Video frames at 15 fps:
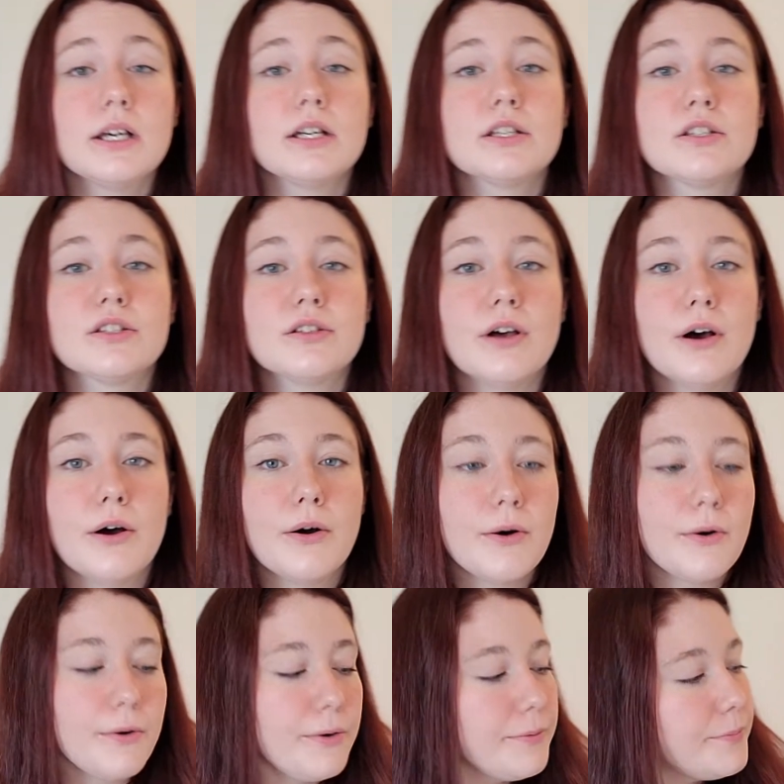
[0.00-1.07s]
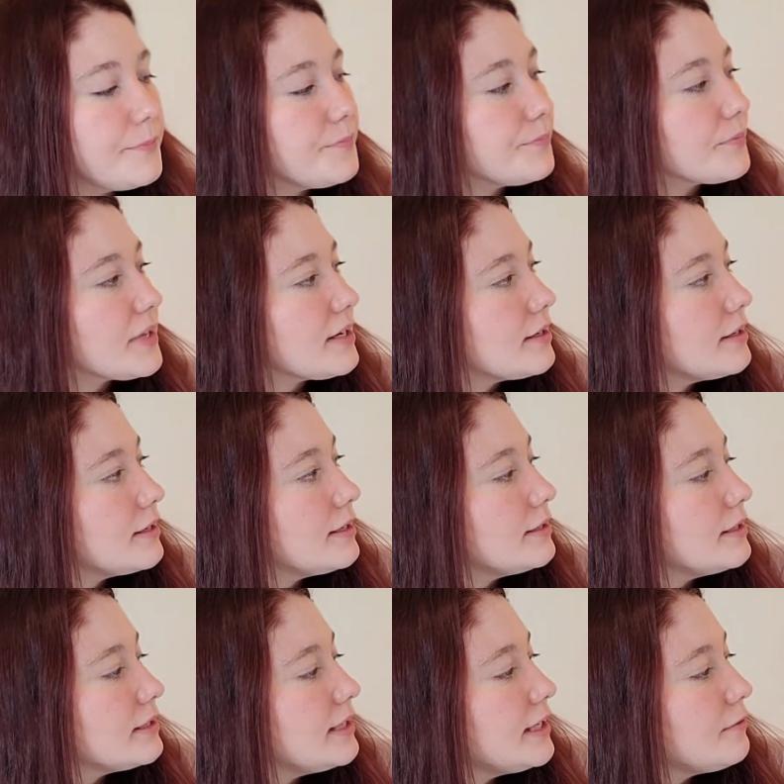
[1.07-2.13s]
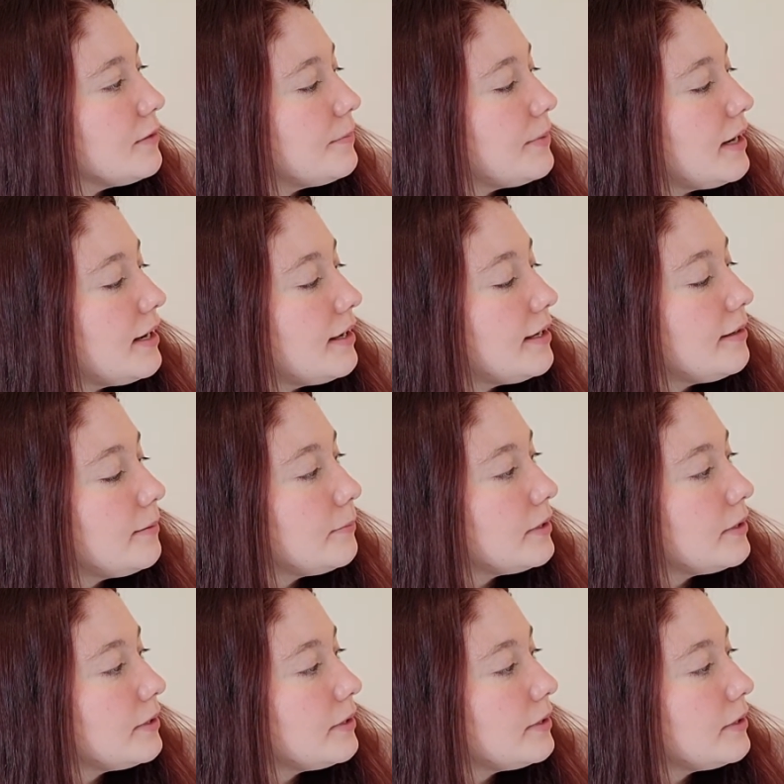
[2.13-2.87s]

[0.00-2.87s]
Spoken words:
So the Sacred Pipe,